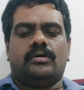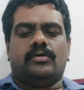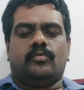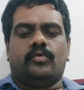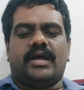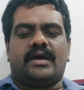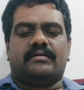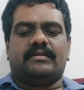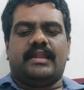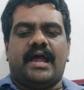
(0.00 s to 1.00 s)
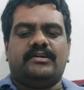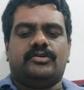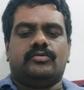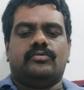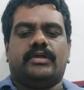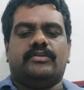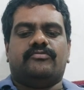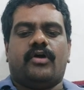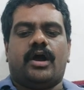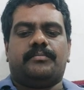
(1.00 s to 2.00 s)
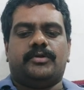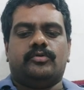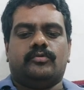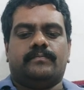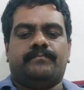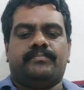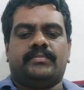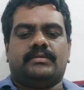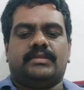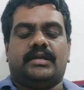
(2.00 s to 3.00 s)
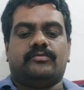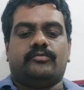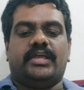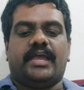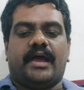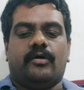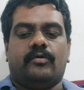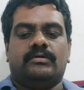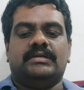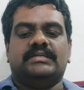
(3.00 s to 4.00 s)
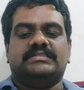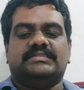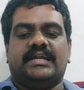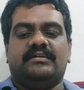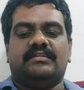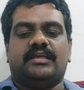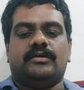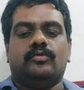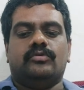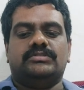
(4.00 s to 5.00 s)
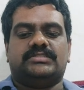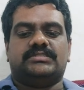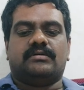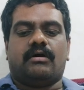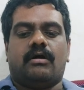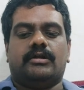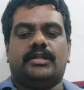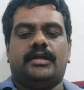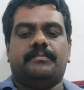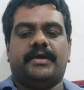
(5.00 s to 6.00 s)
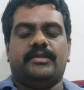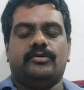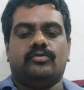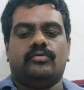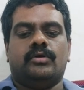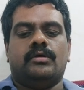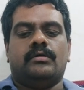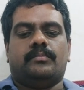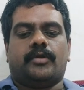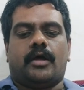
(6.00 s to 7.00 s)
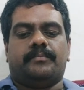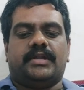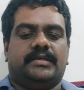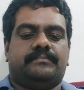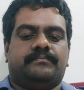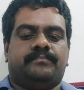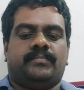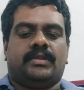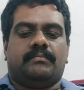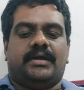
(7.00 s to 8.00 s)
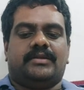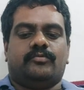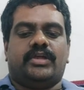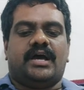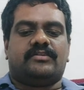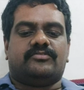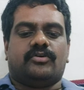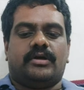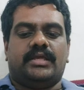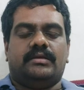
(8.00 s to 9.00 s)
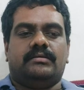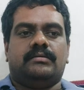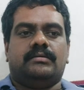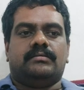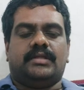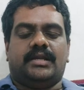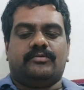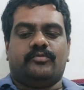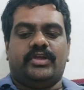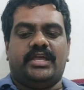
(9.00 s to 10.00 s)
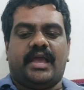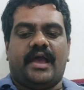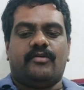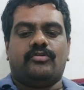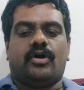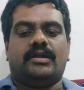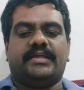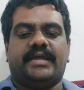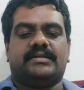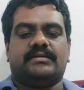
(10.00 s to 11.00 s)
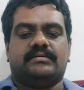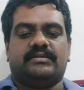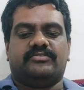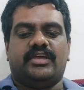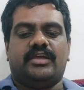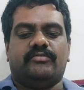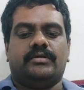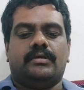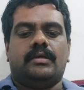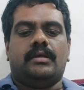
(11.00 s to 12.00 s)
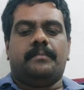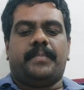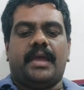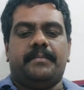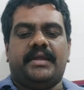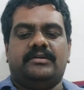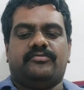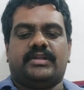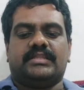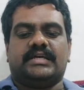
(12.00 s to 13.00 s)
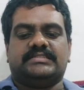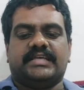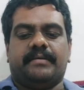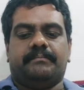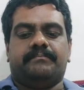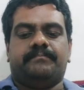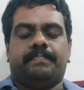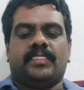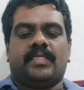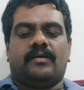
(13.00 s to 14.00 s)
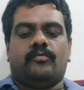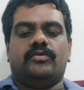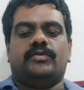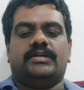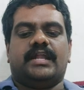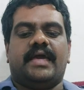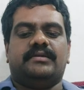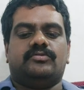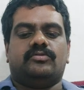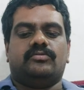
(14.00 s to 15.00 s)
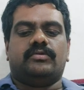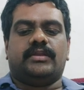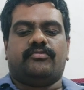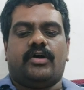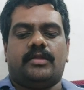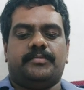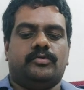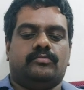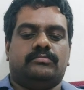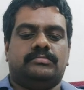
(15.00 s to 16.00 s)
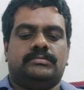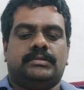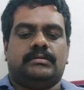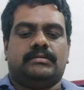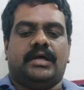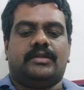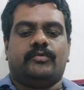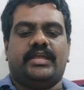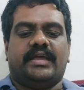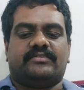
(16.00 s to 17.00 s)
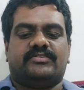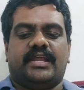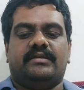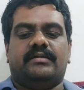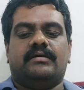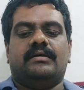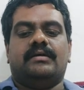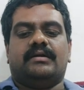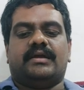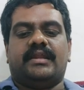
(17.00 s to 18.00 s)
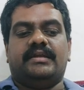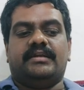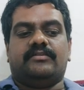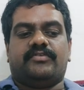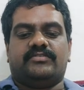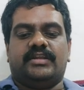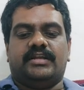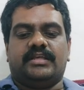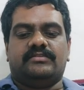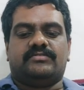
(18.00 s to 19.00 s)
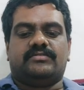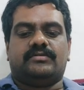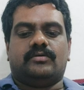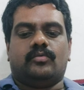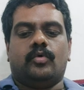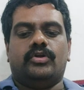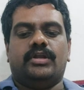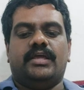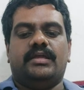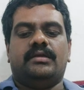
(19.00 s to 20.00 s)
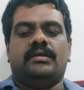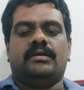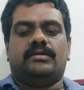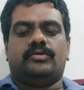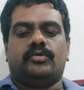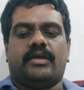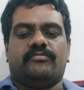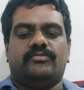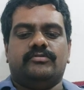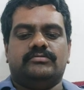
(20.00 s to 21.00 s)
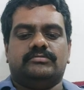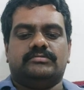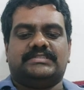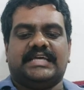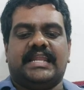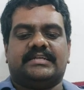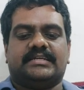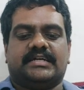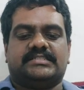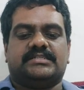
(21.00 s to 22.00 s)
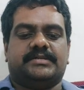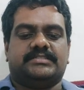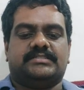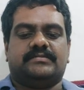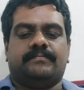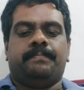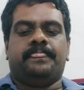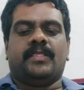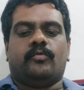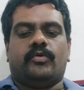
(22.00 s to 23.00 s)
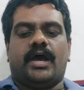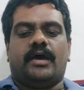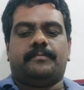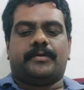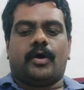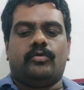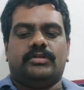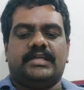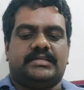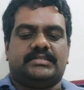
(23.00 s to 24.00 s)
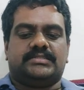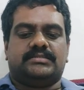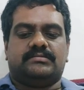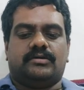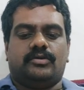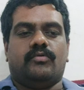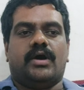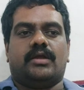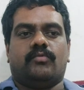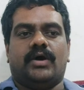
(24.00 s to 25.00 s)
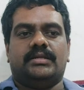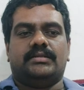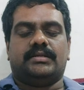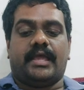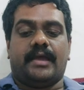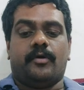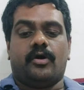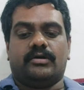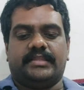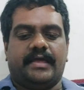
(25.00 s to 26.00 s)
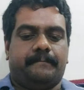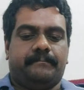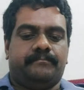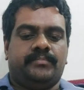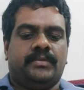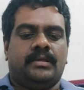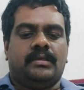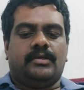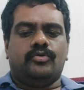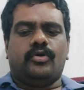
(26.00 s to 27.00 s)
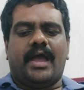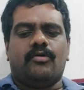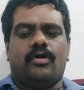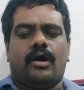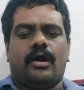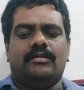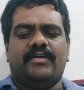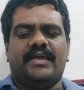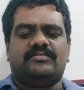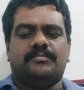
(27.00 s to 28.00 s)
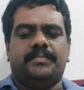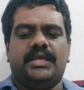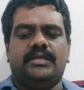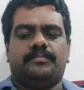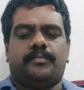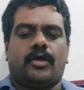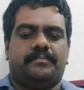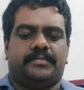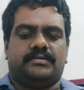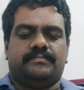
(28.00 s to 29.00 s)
We are glad to inform you that we have sent the goods ordered by you promptly. But we are sorry that we have not yet received payment for the same. We would like to inform you that we extend credit facilities only to a few select customers. We are proud that you are one among them. You have always been prompt